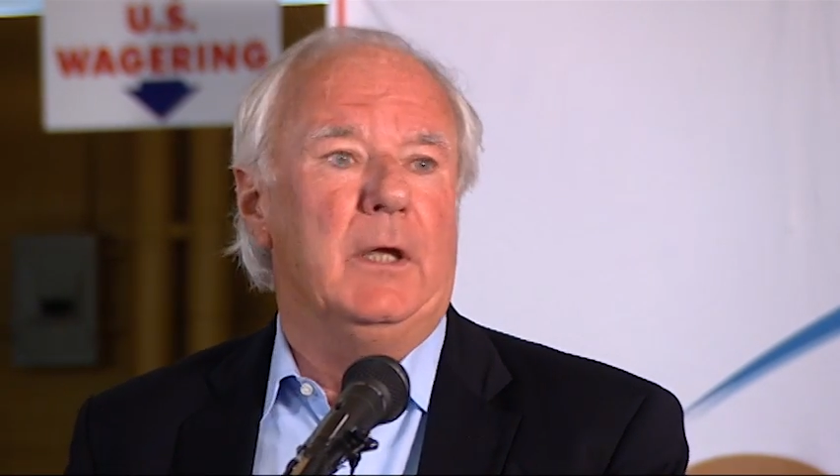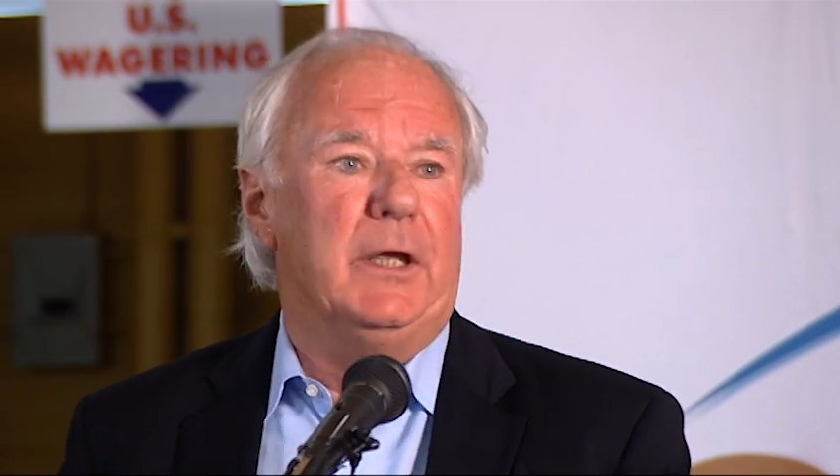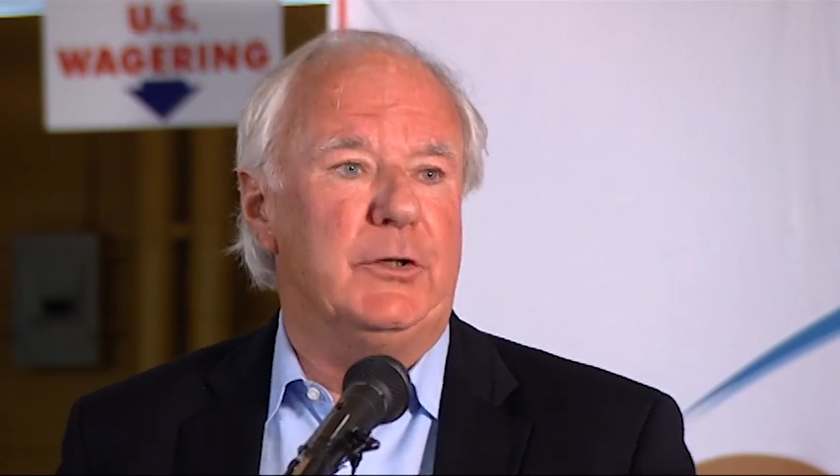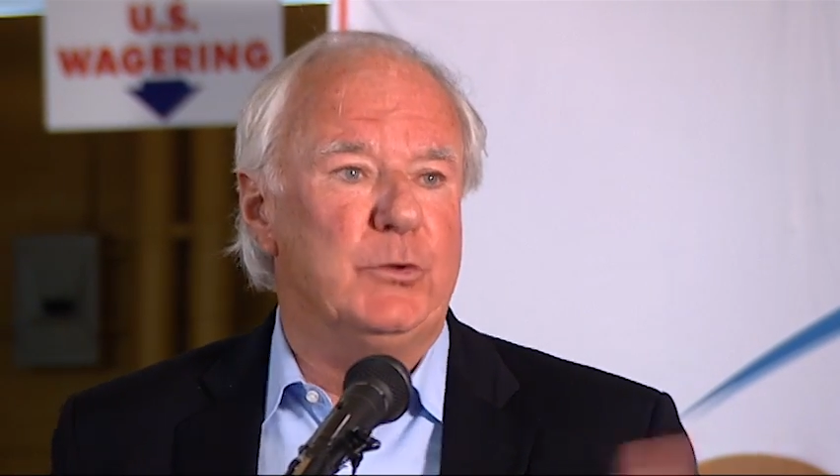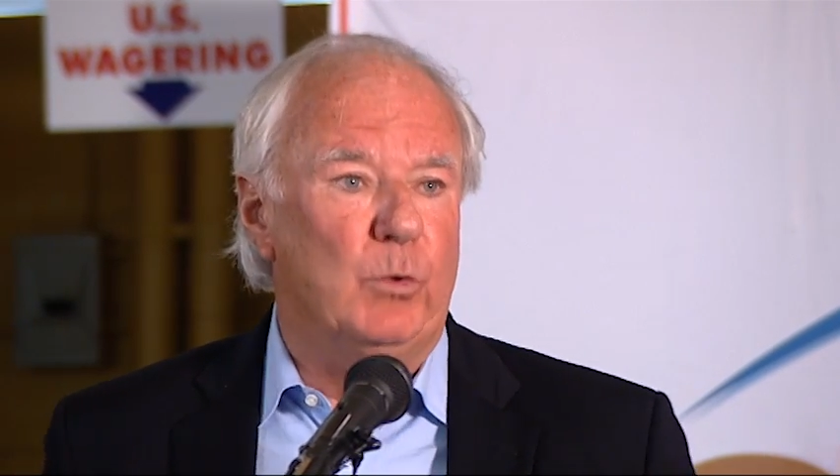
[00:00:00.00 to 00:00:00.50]

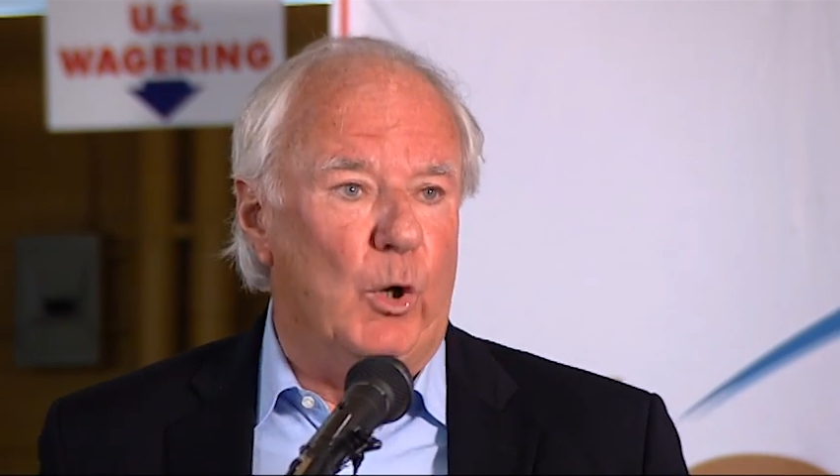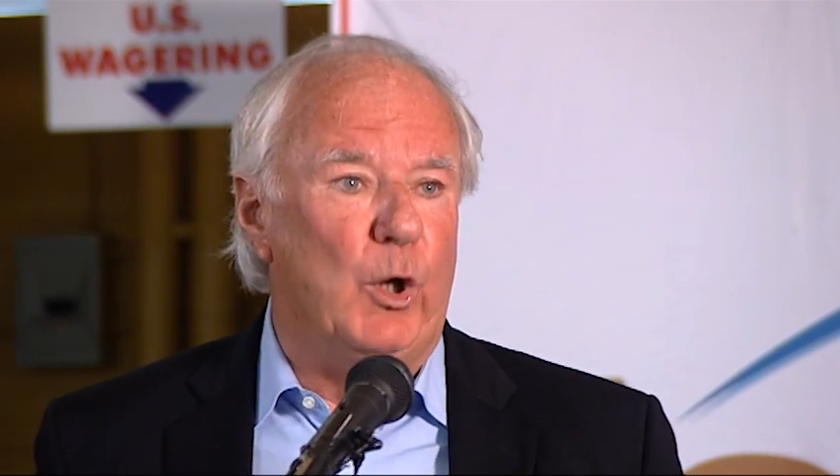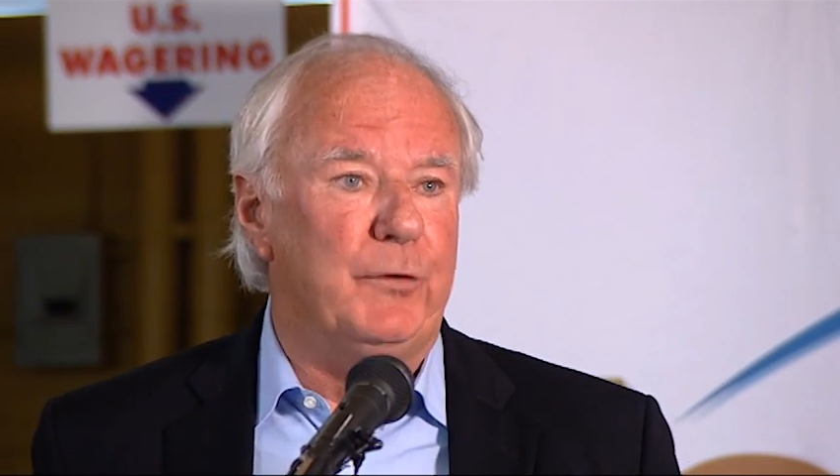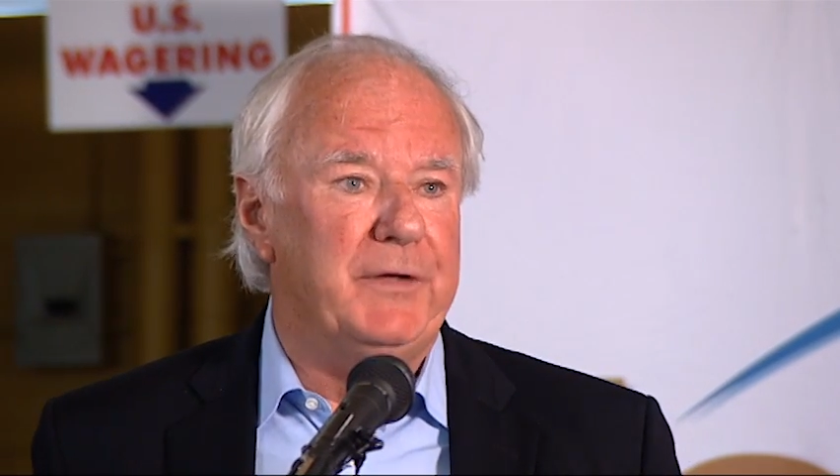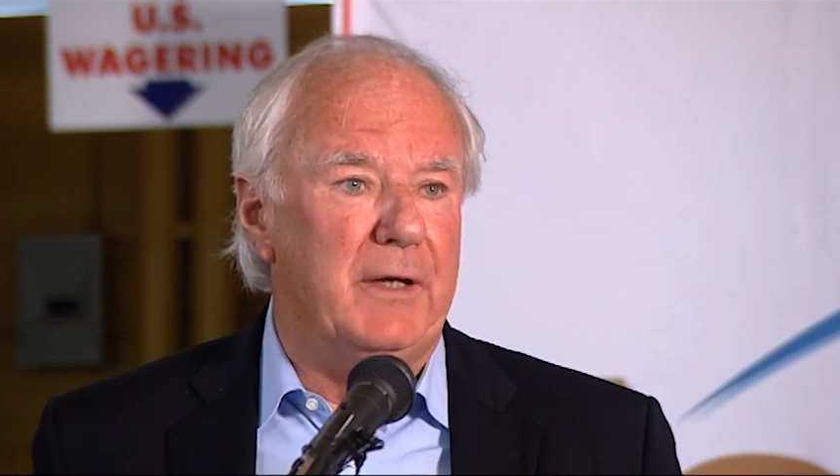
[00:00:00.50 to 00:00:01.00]
into
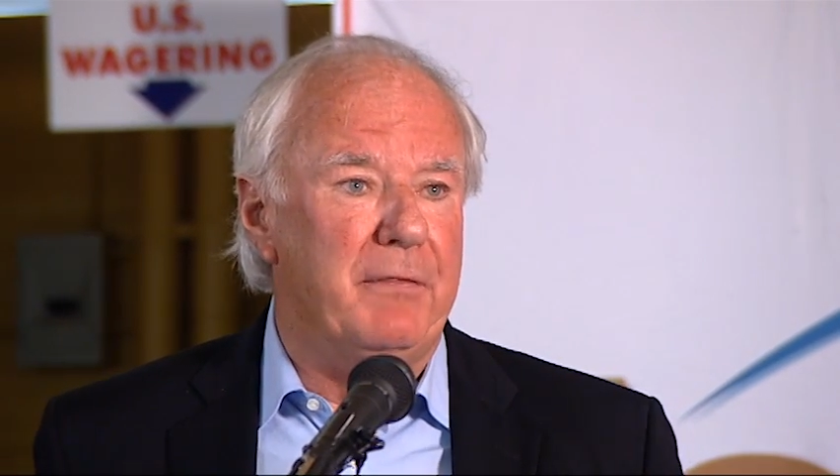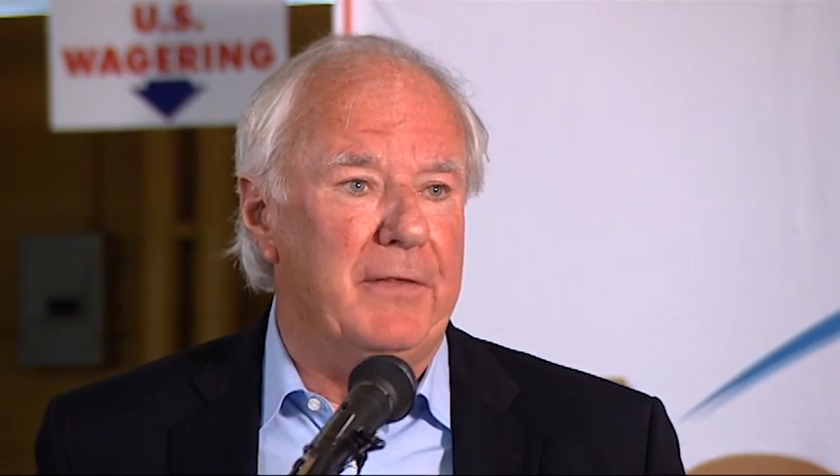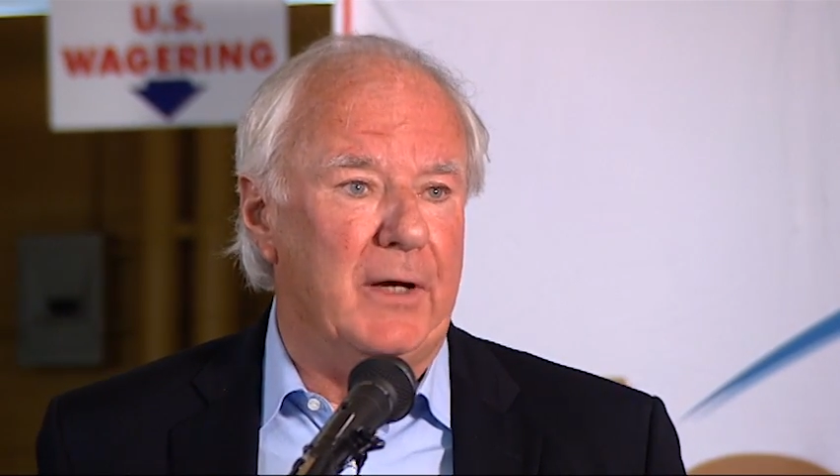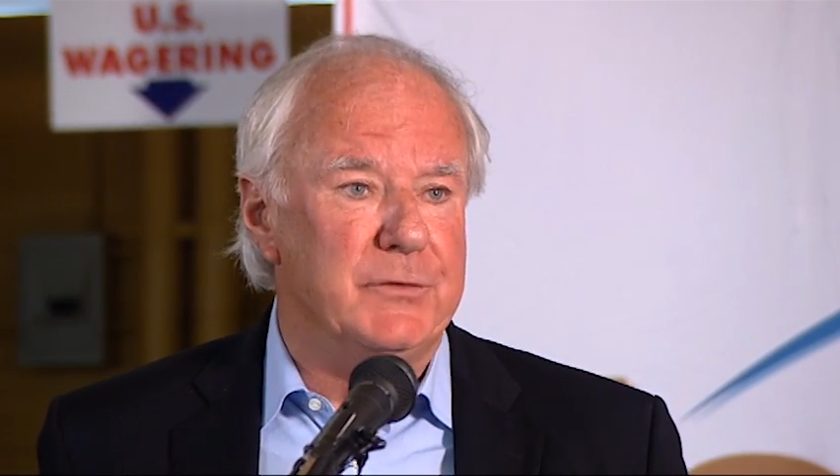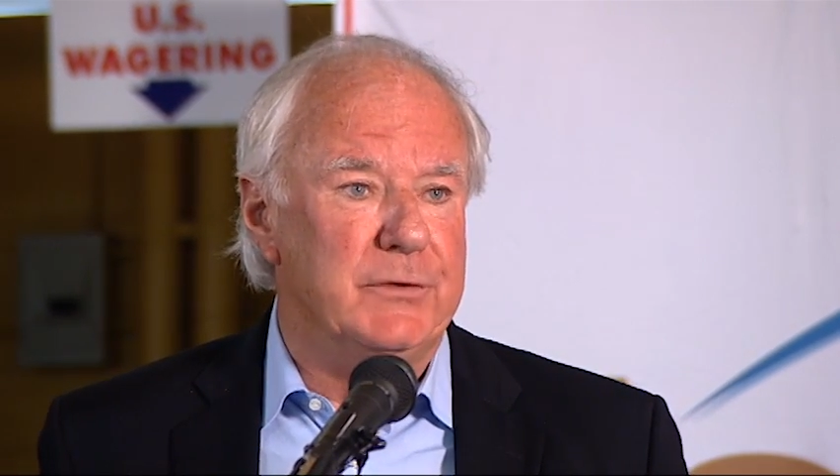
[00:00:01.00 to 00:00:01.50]
all
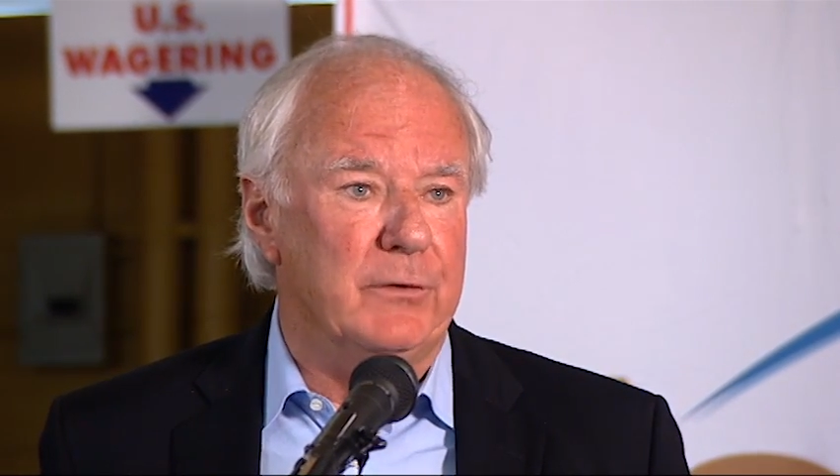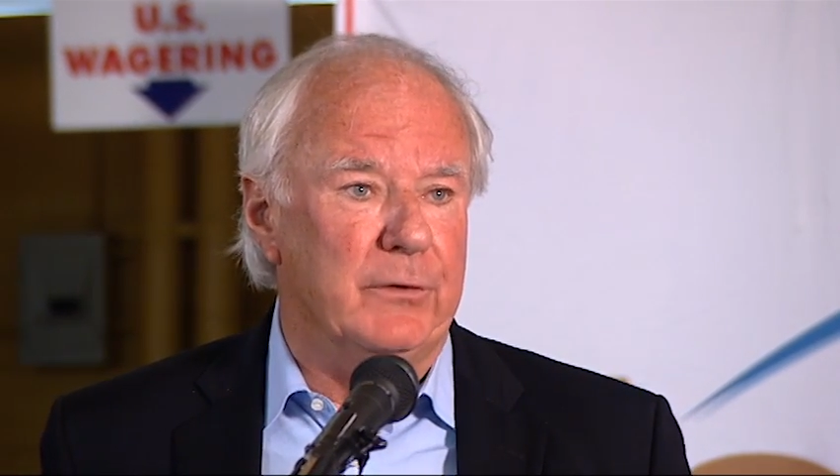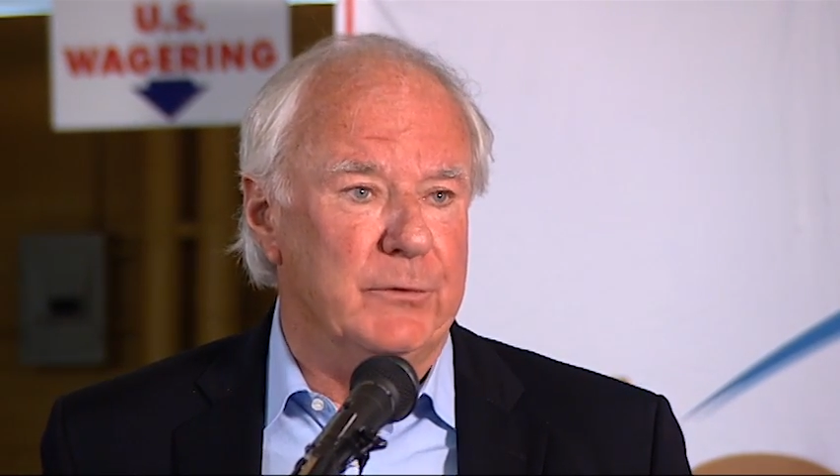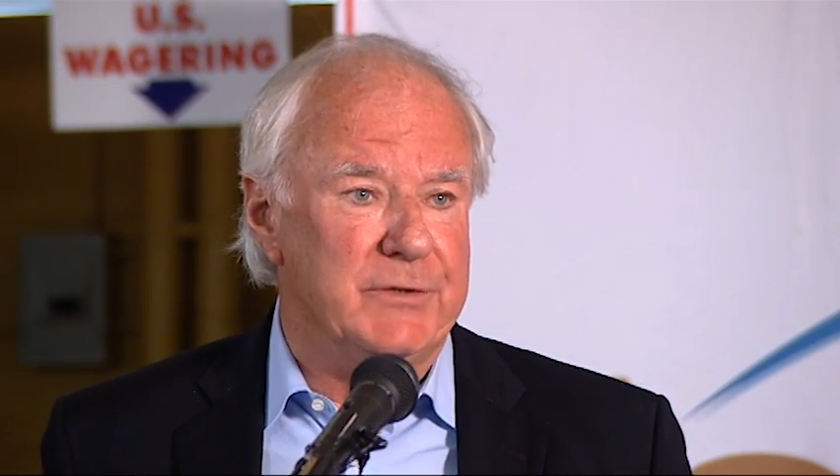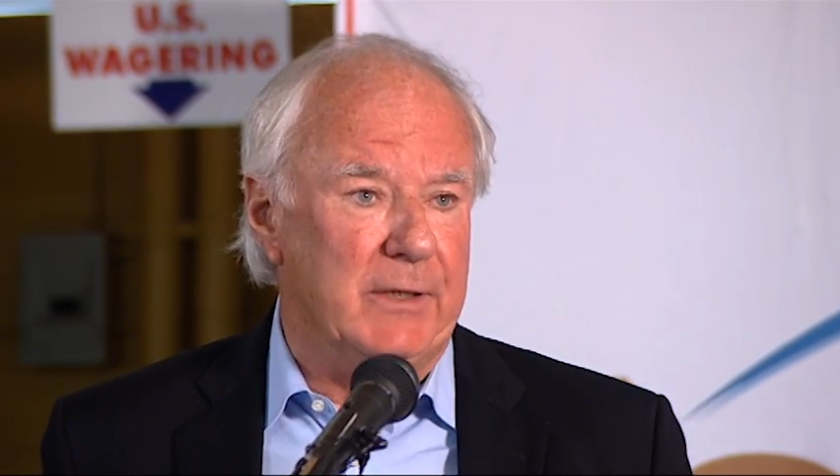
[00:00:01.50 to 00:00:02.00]
10,000 of
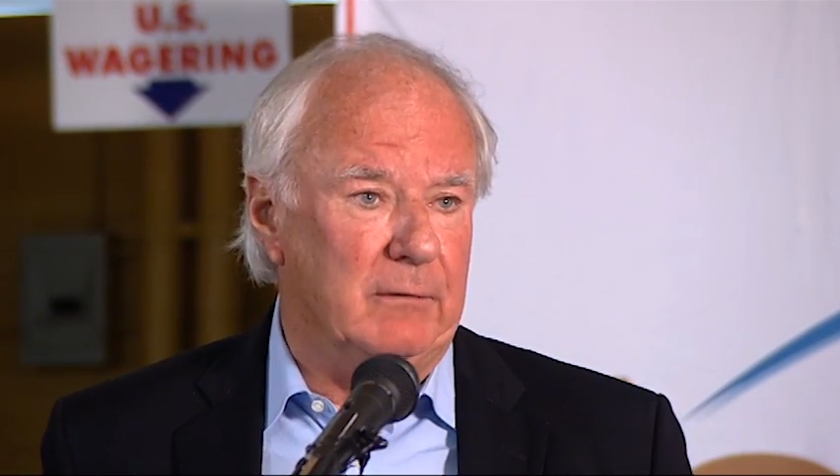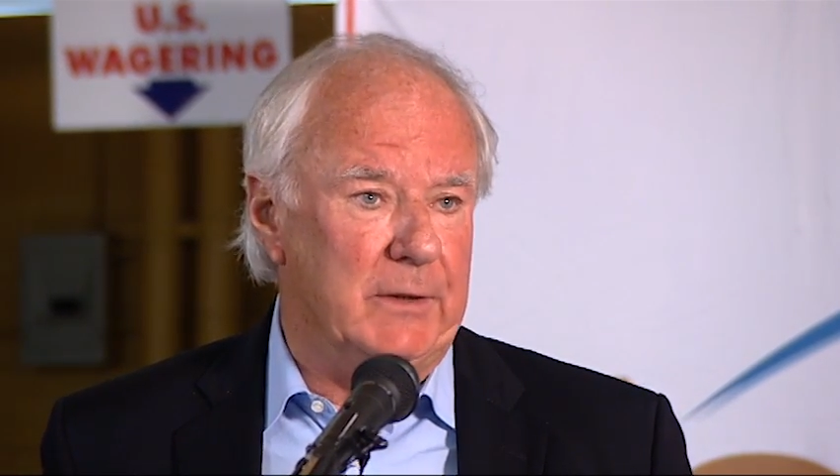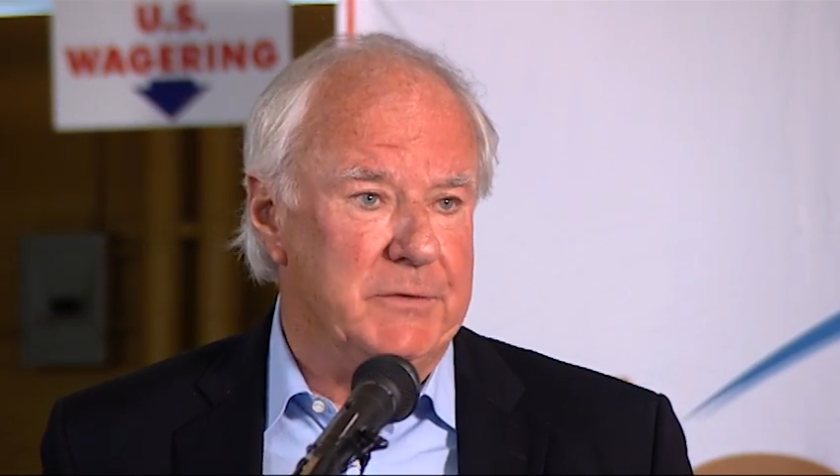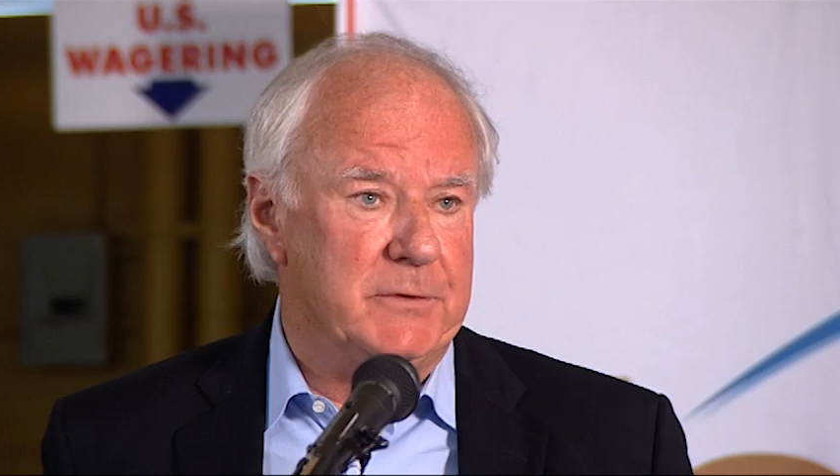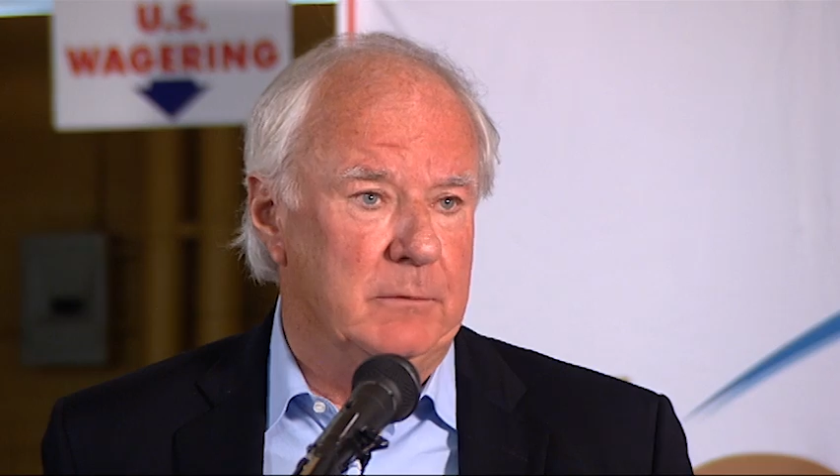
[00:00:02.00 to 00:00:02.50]
those
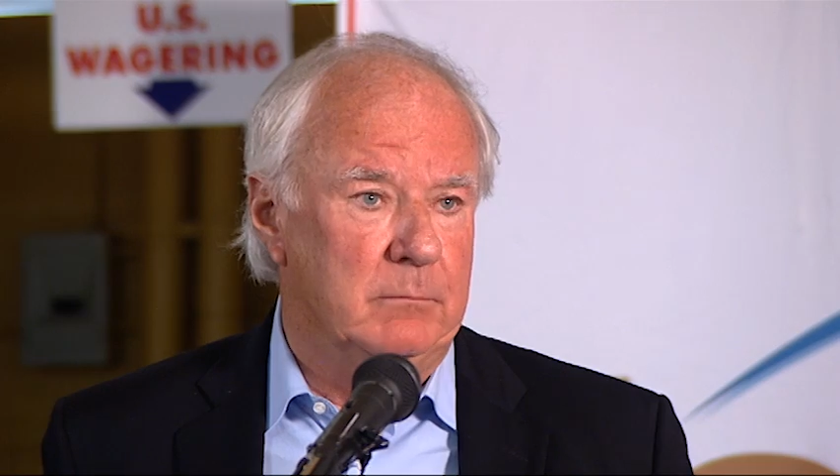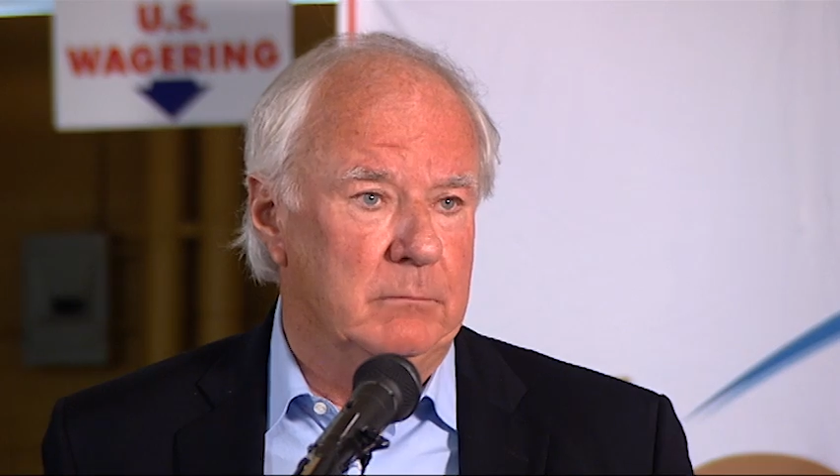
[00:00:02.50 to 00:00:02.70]
outlets.